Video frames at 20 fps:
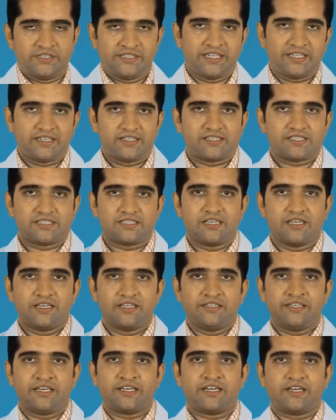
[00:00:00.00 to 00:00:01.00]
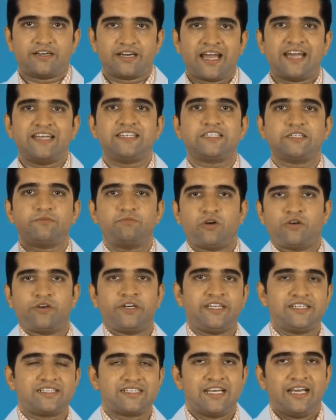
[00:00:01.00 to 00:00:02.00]
There are
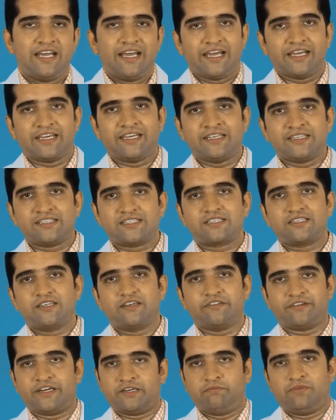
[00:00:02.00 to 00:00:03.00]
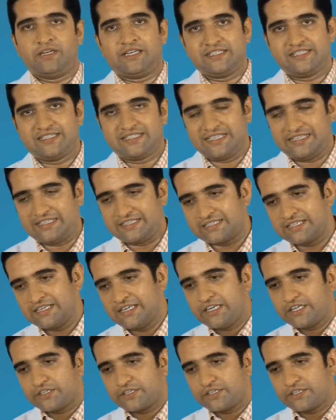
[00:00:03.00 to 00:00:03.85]
antibodies against red blood cells.